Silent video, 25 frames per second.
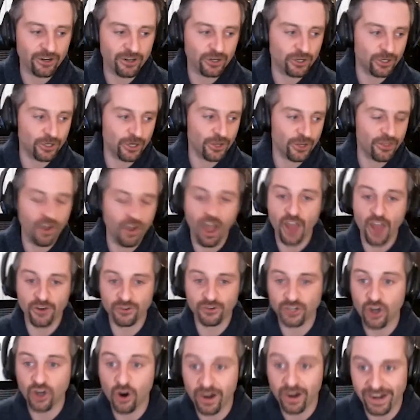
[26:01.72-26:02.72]
earth
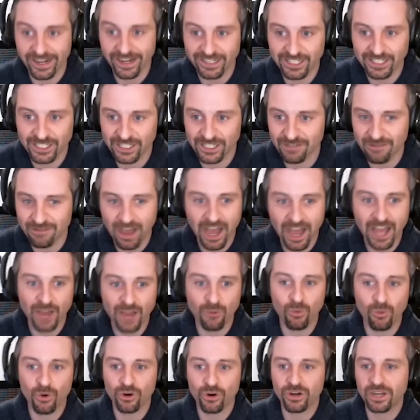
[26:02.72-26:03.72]
iron garnets. I
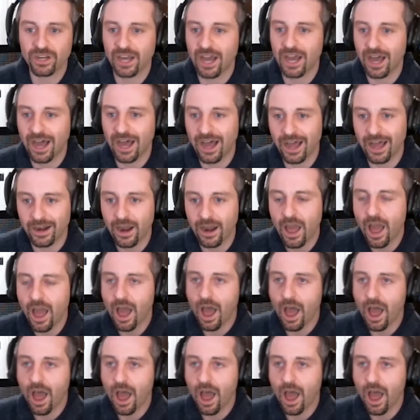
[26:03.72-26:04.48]
work on